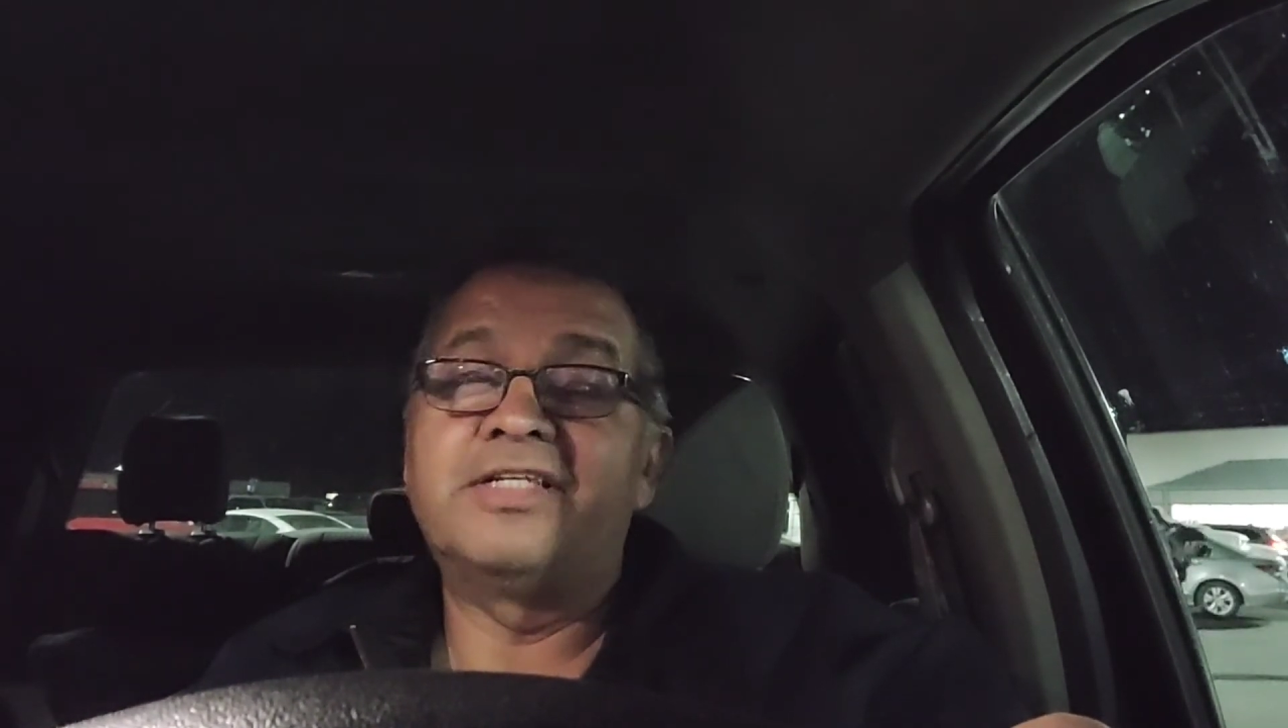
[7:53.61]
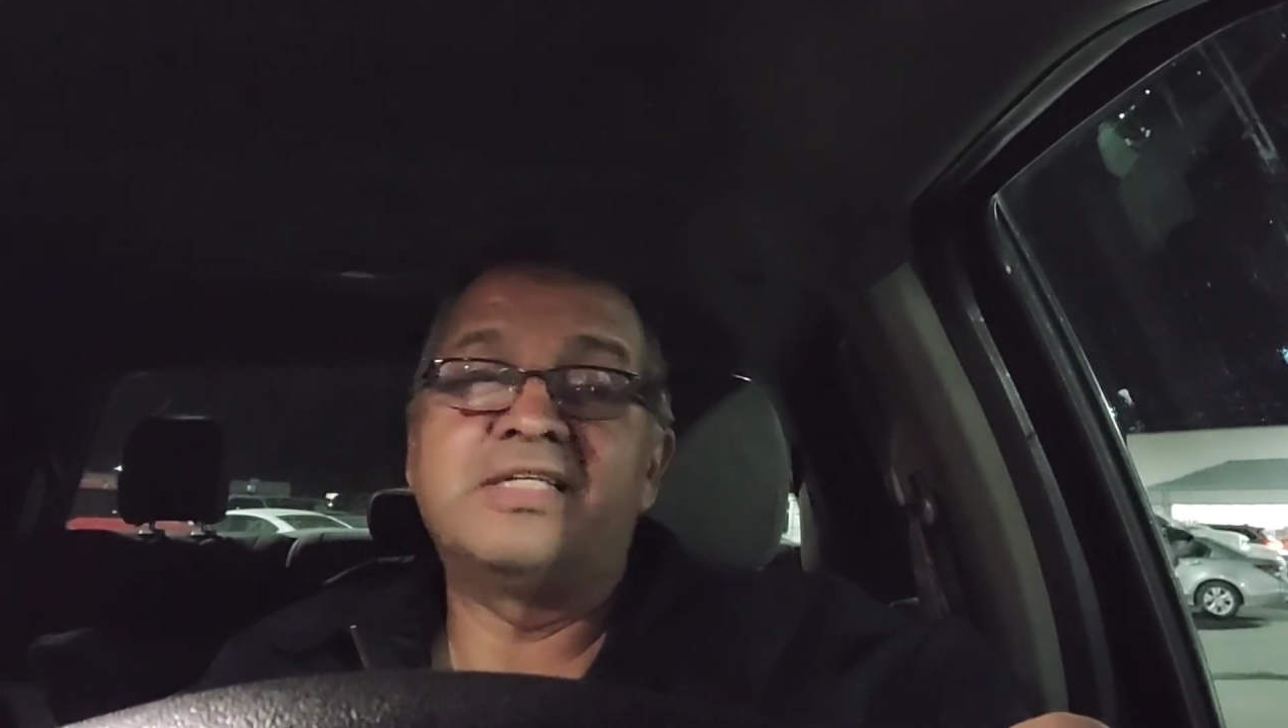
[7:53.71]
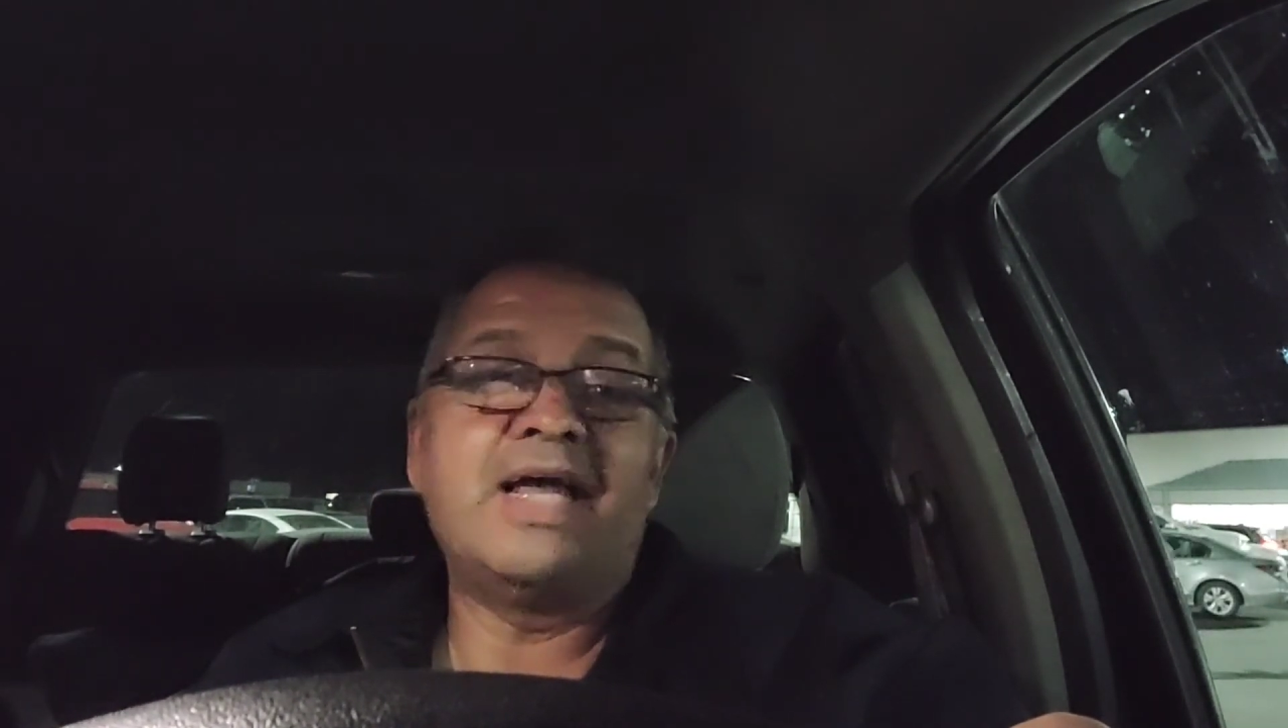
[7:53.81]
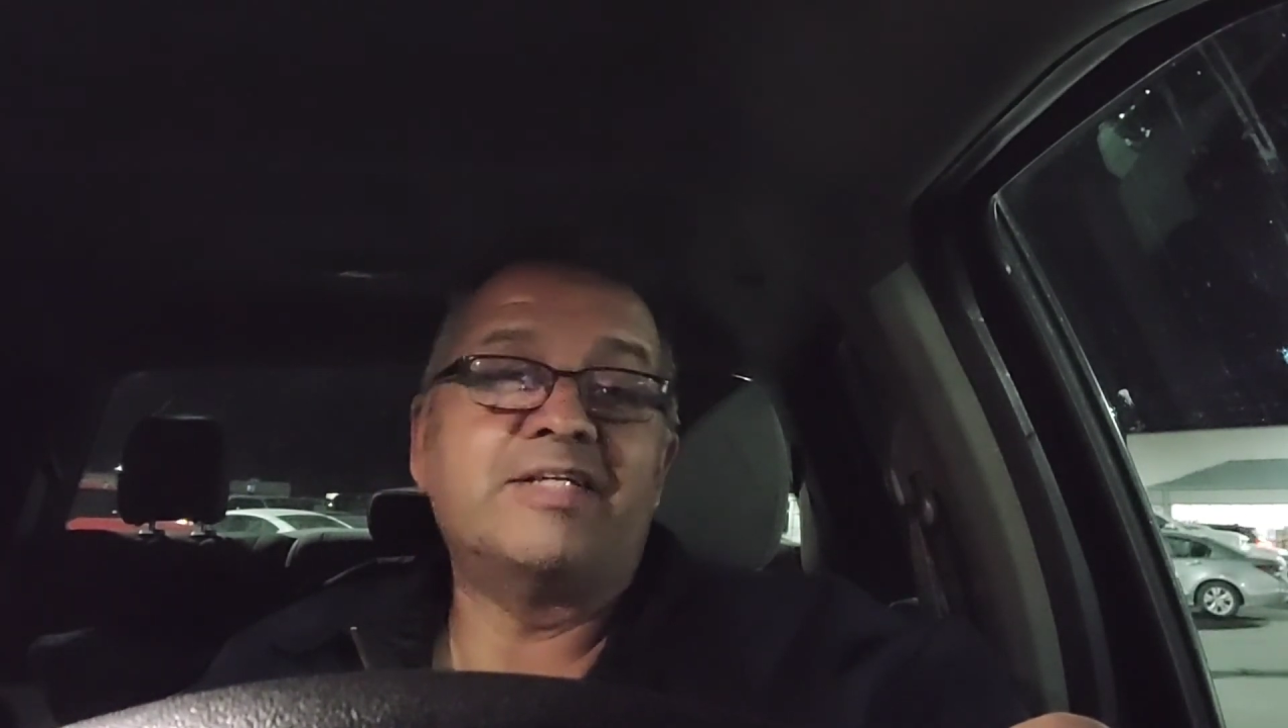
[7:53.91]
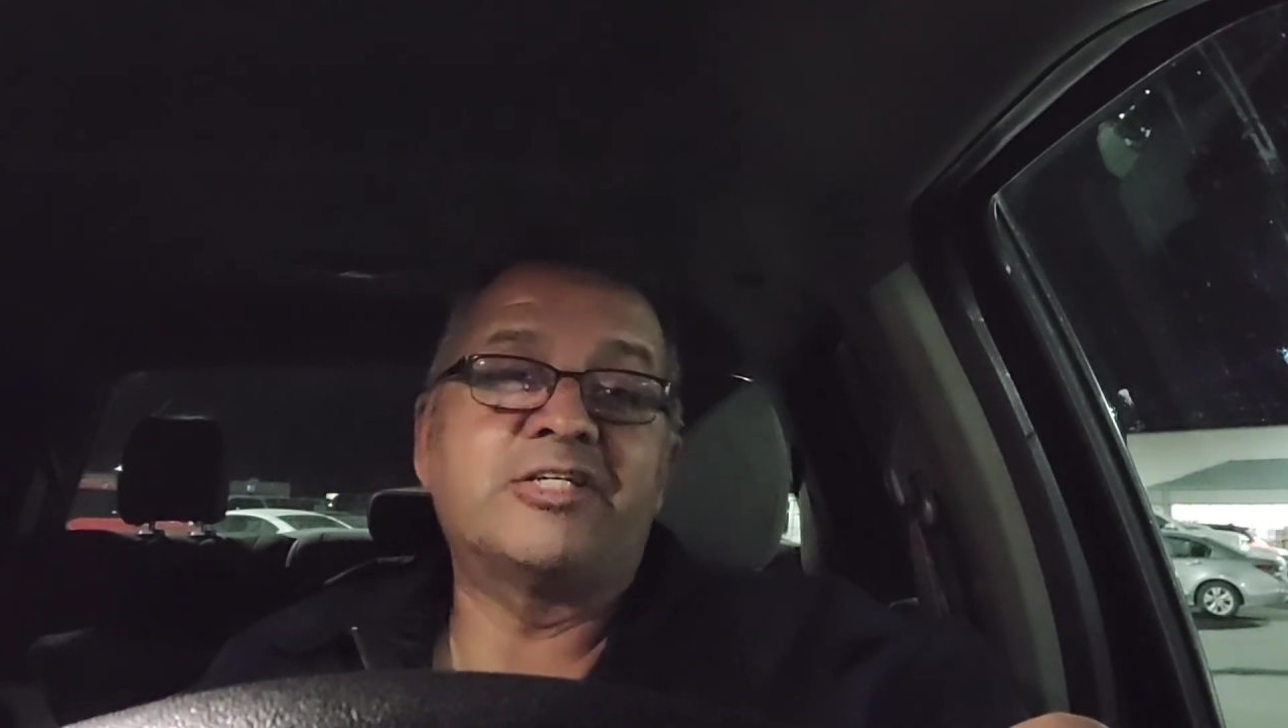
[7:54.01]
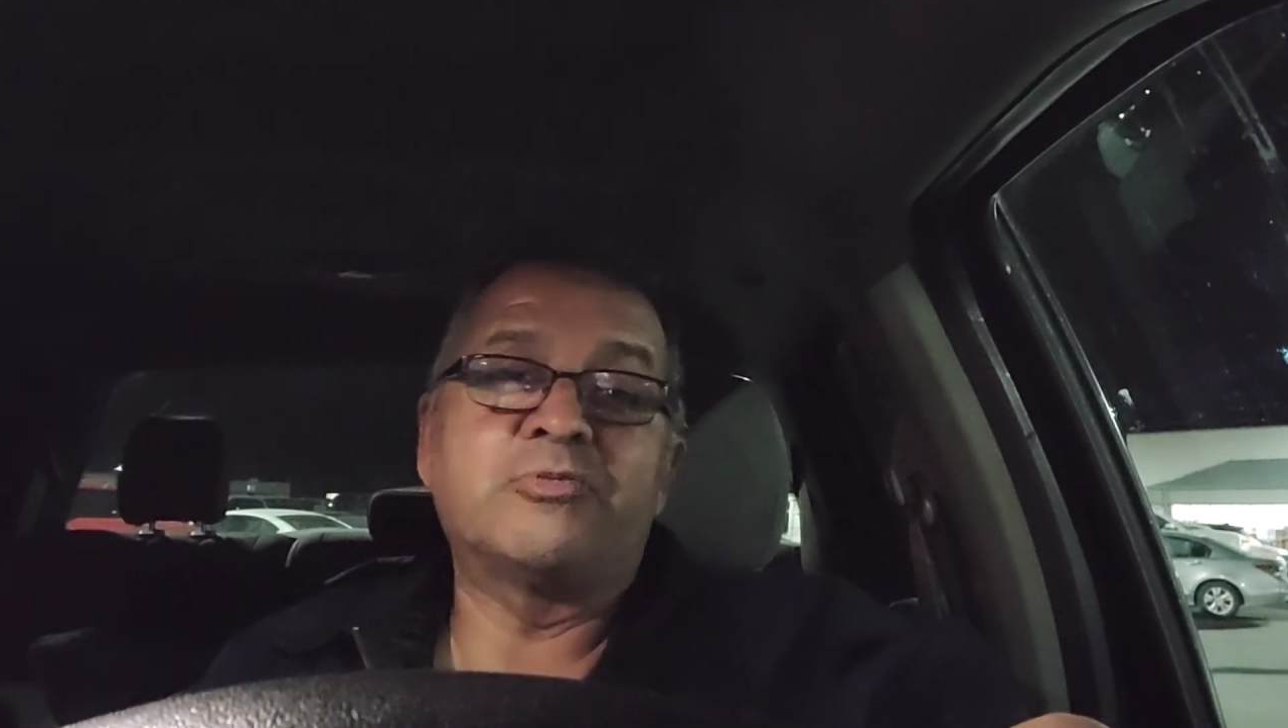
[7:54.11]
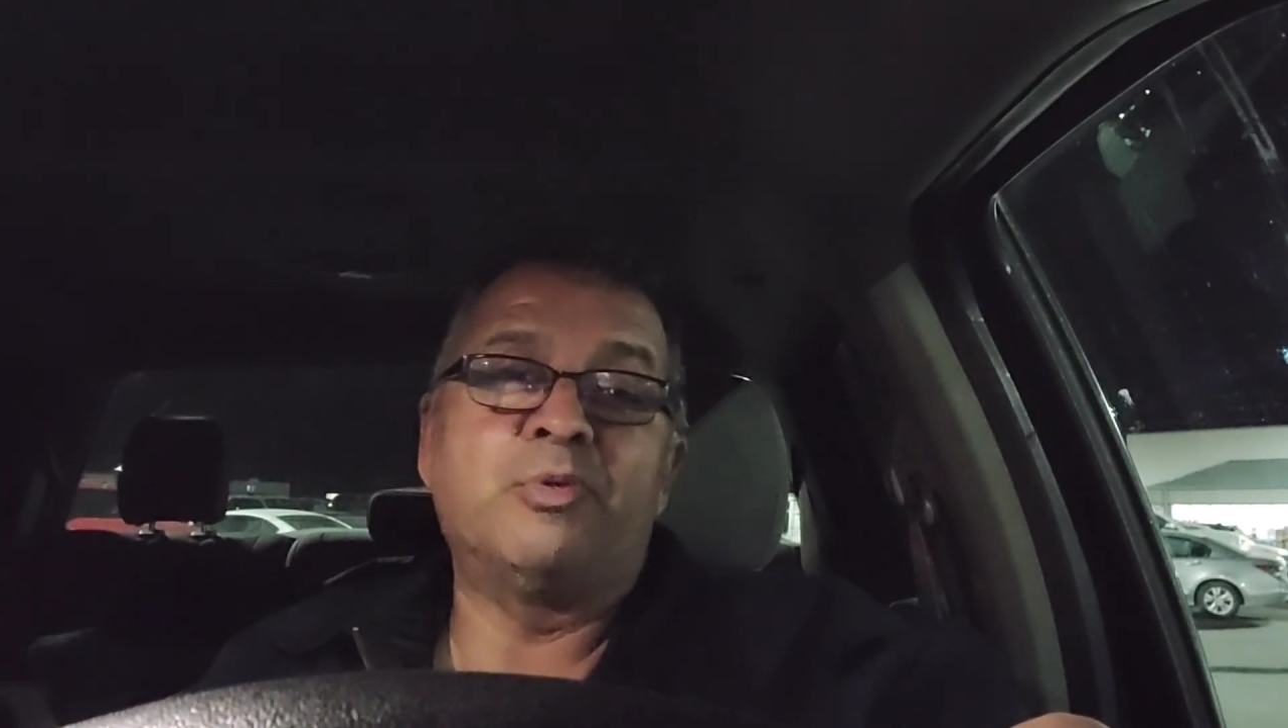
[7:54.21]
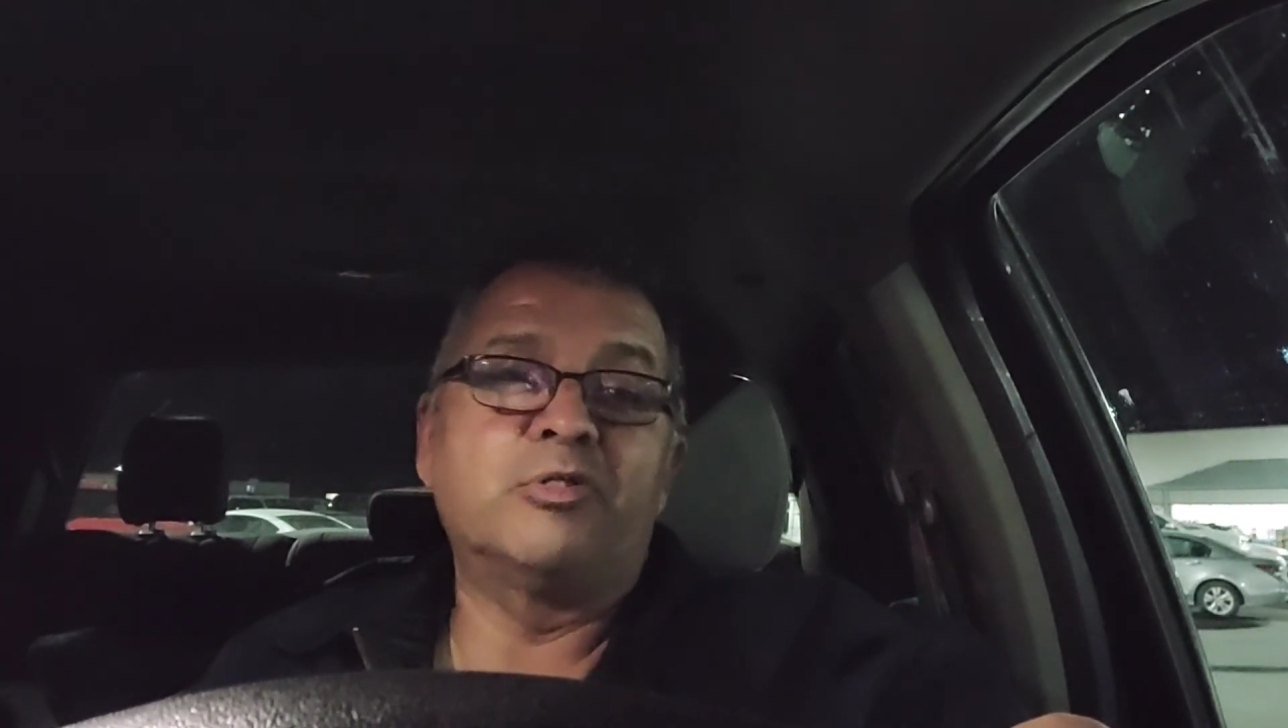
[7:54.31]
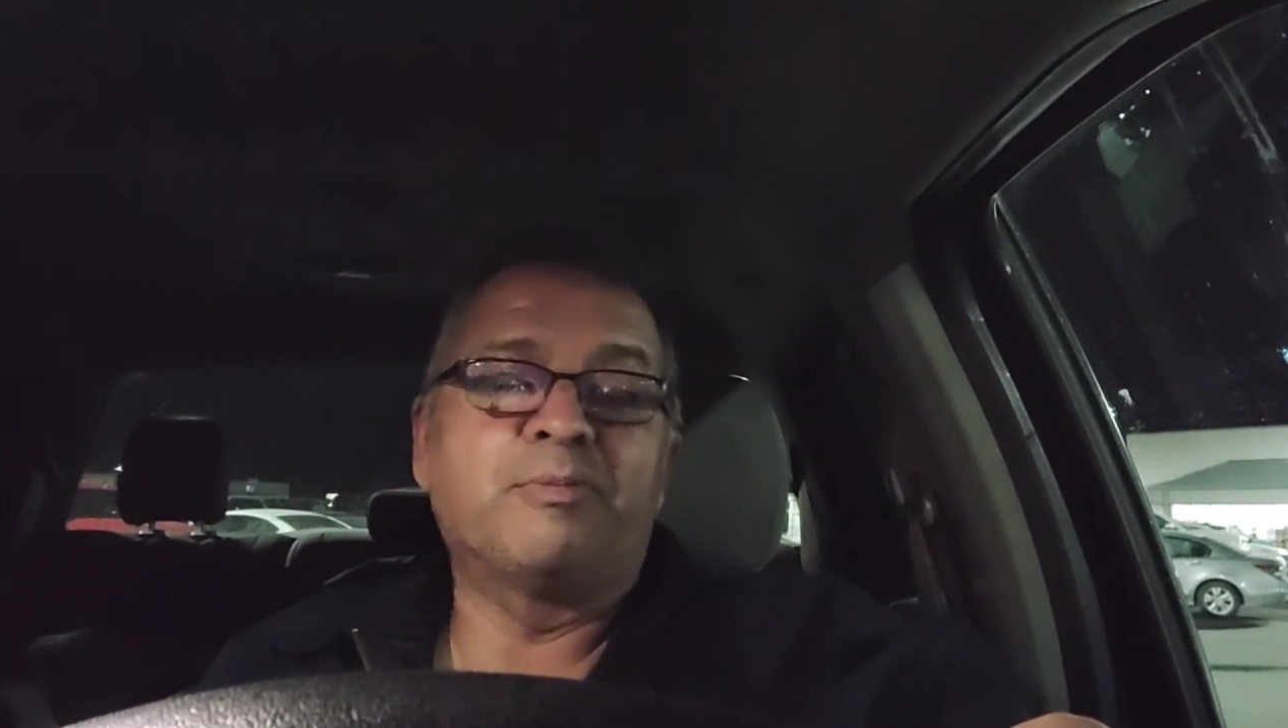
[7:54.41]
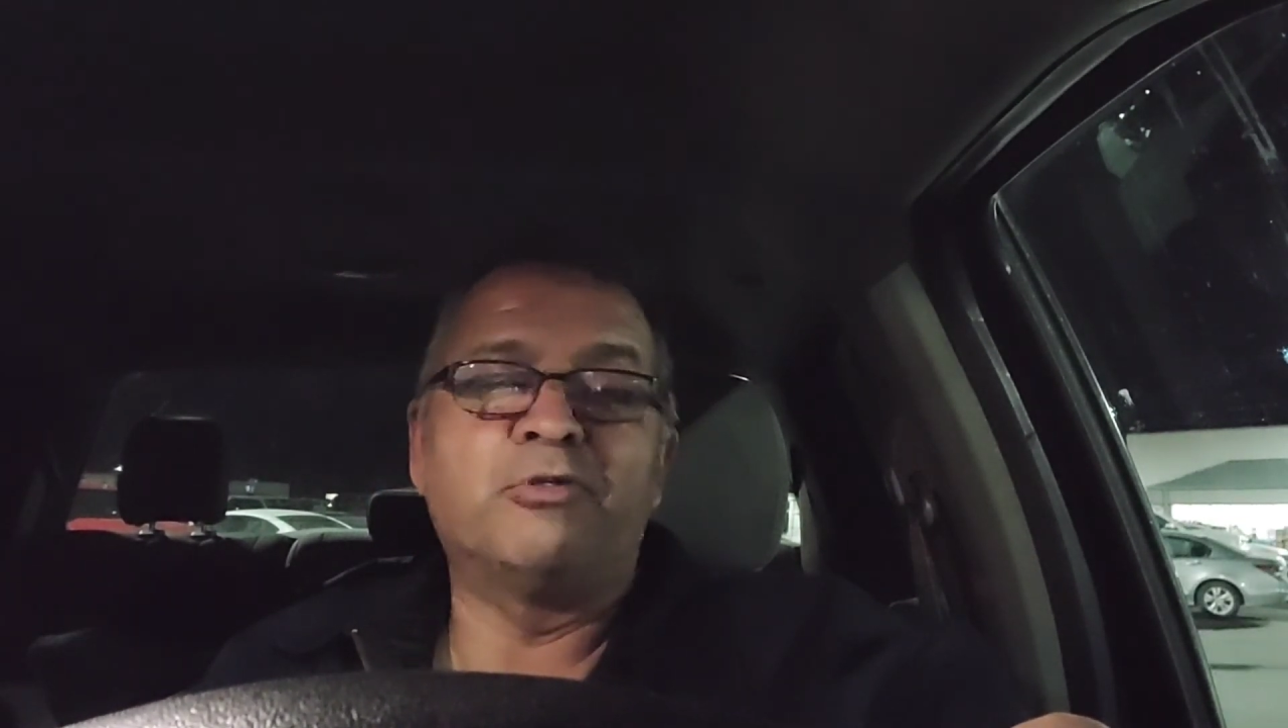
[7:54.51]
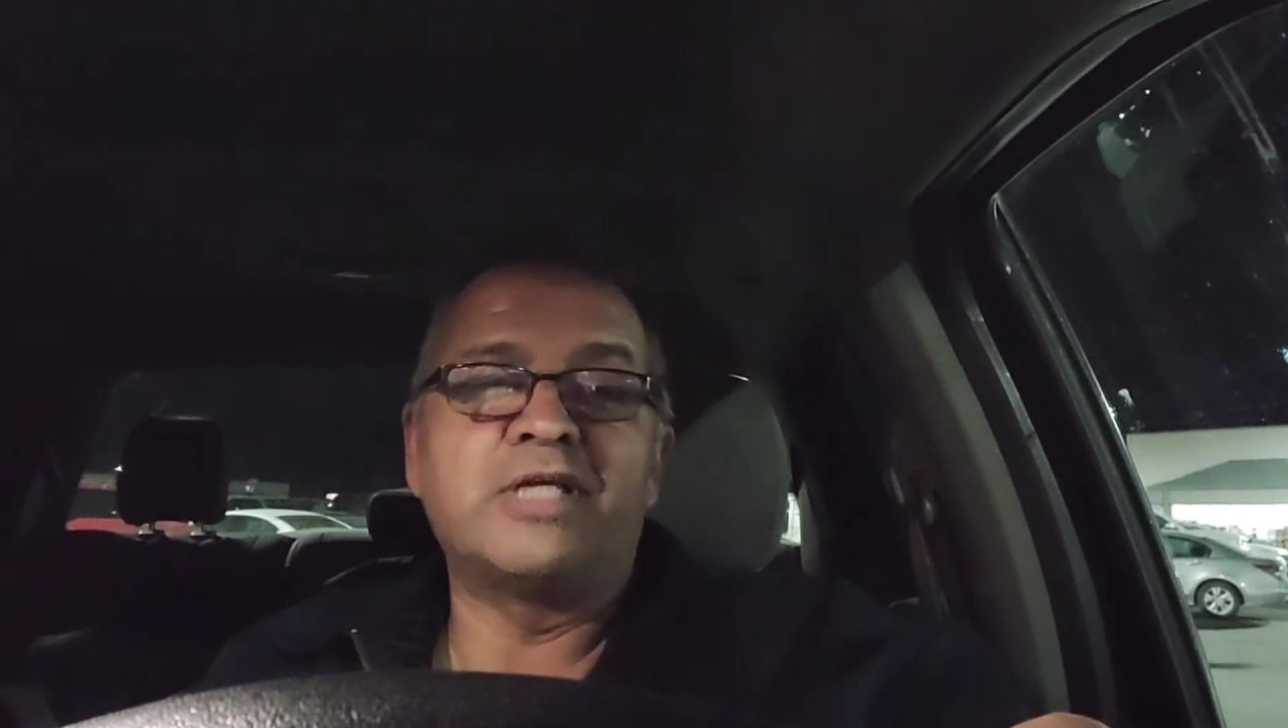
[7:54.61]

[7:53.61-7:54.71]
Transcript: Texas multiple